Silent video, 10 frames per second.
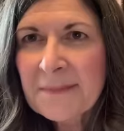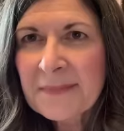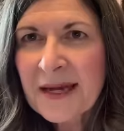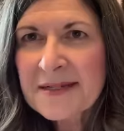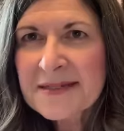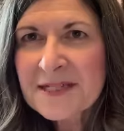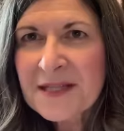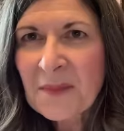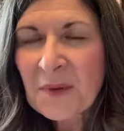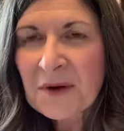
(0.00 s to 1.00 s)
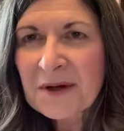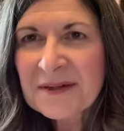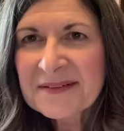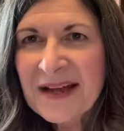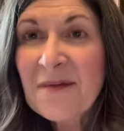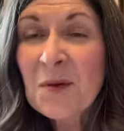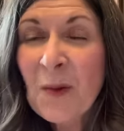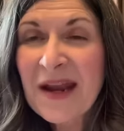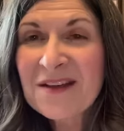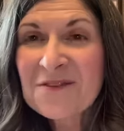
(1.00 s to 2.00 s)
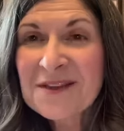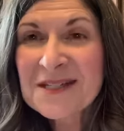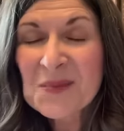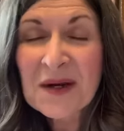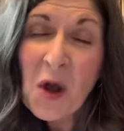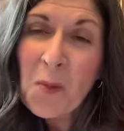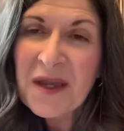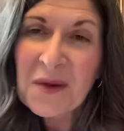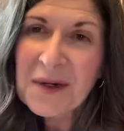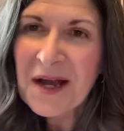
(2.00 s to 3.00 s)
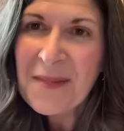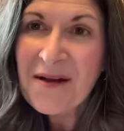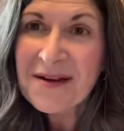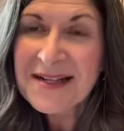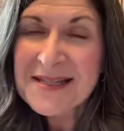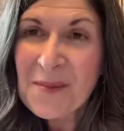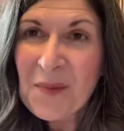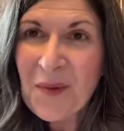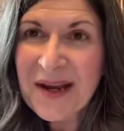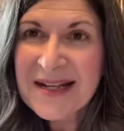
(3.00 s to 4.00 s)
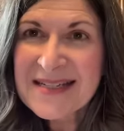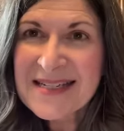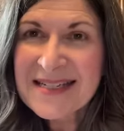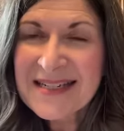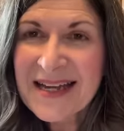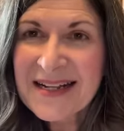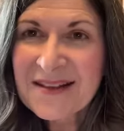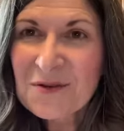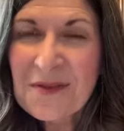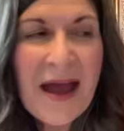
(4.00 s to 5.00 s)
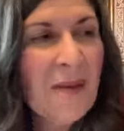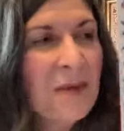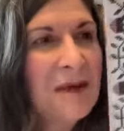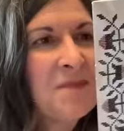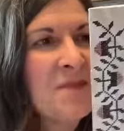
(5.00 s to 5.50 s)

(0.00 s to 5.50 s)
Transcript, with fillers: got to stitch that border. I've been waiting for this one, hoping it would come out at some point because I didn't get it through that, but